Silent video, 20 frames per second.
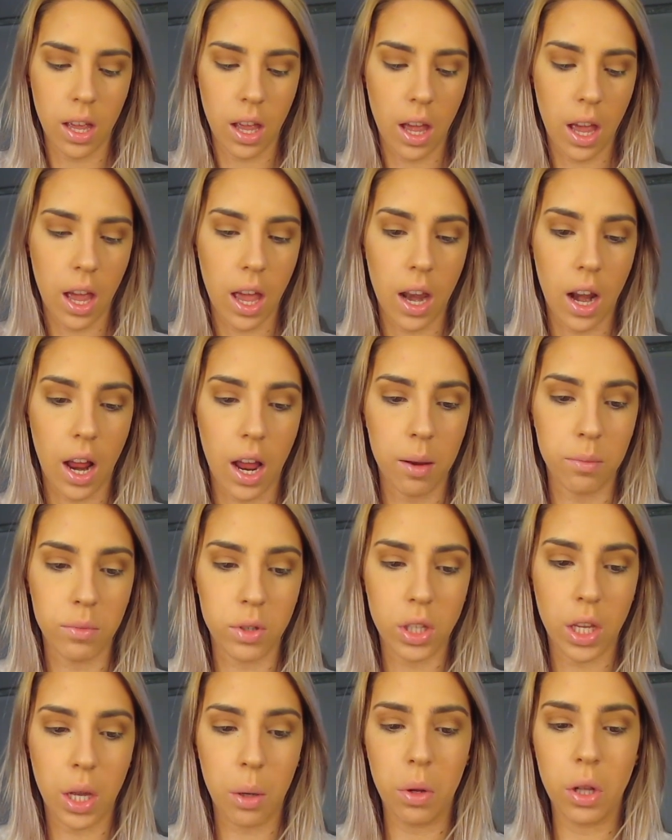And I'm
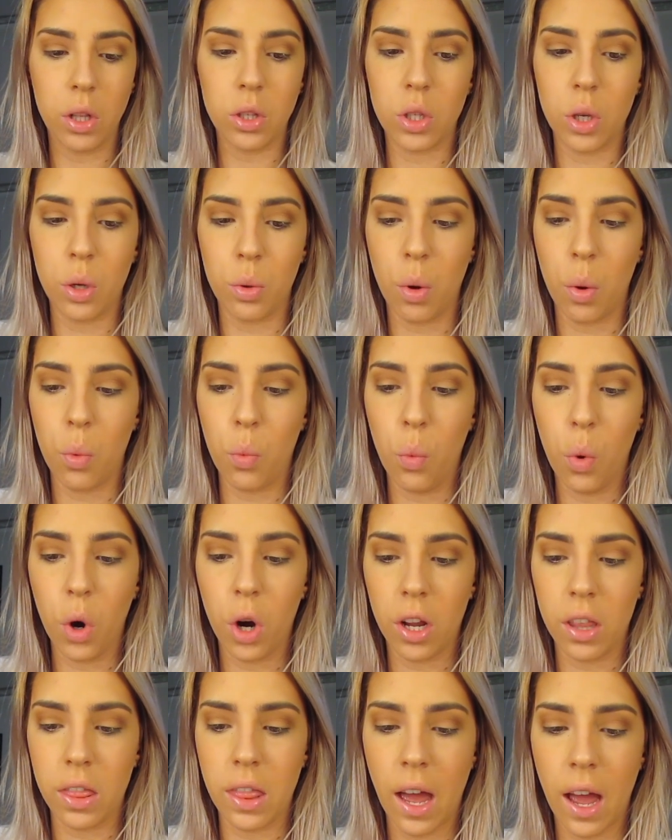just going to
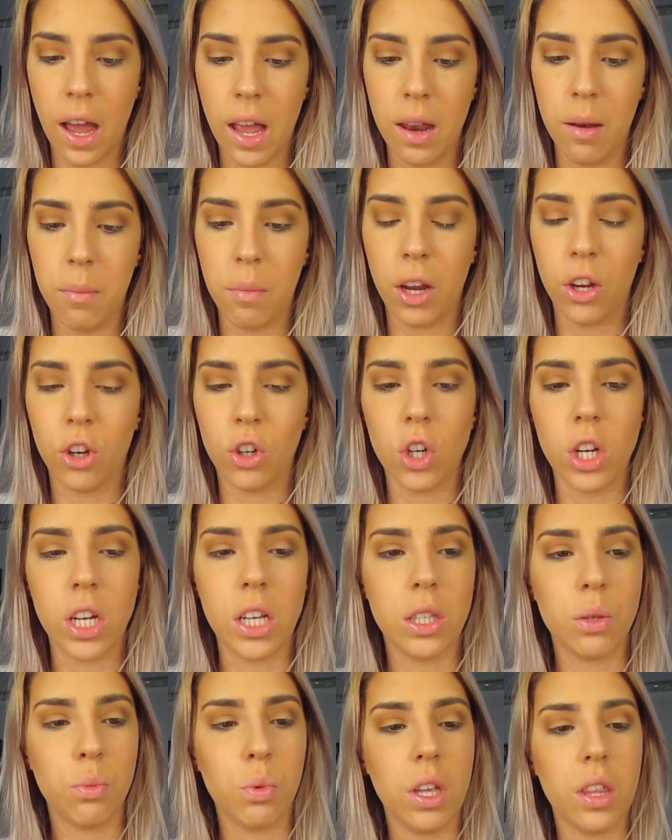work that in my
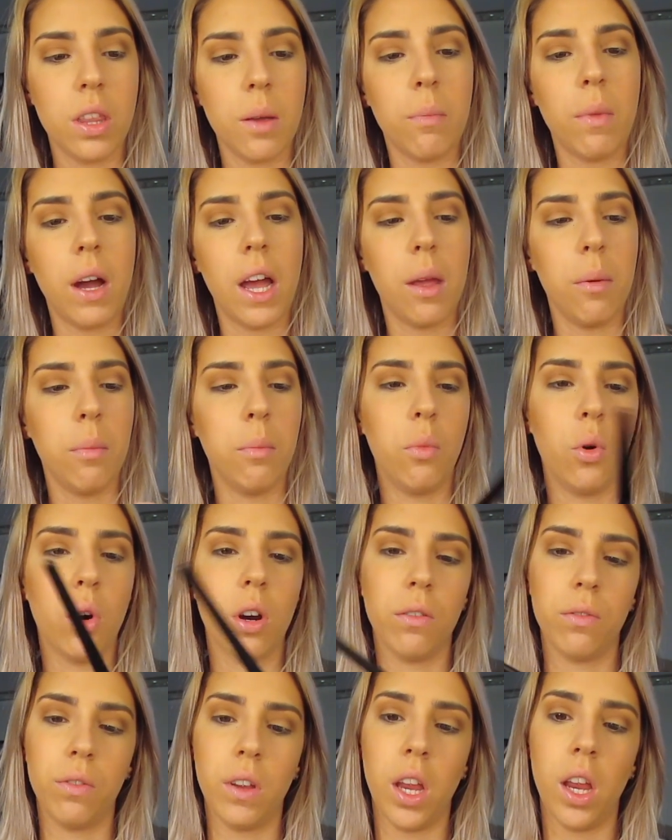crease with my
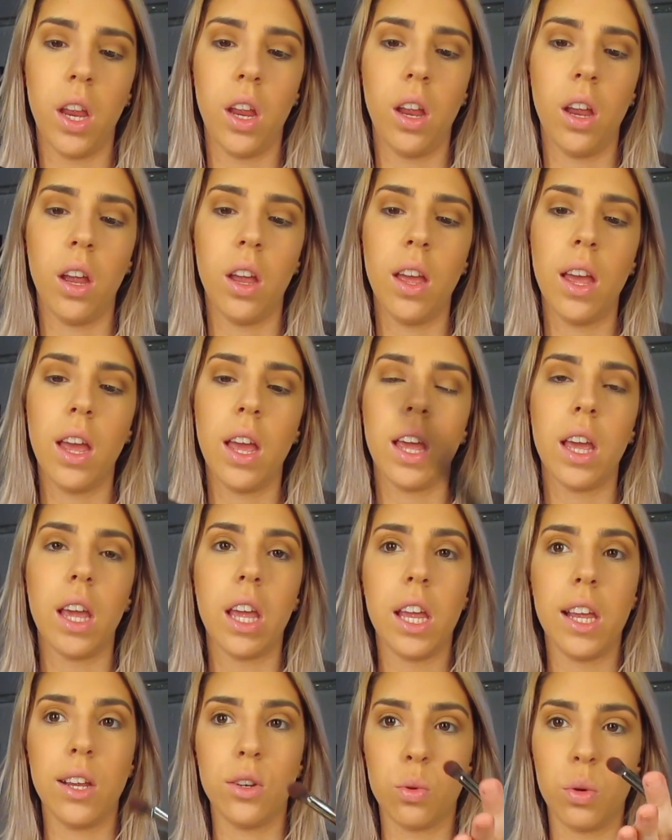Morphe
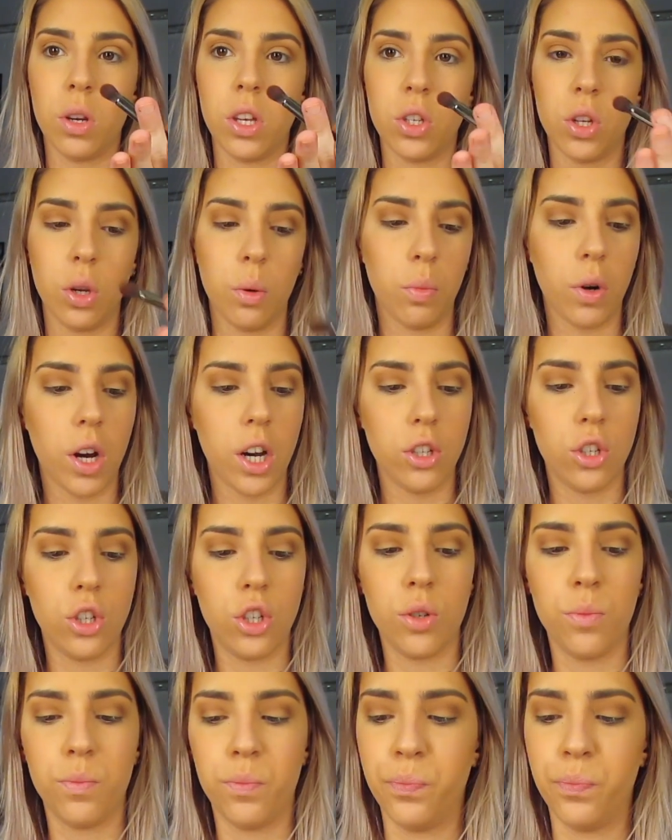E22 brush.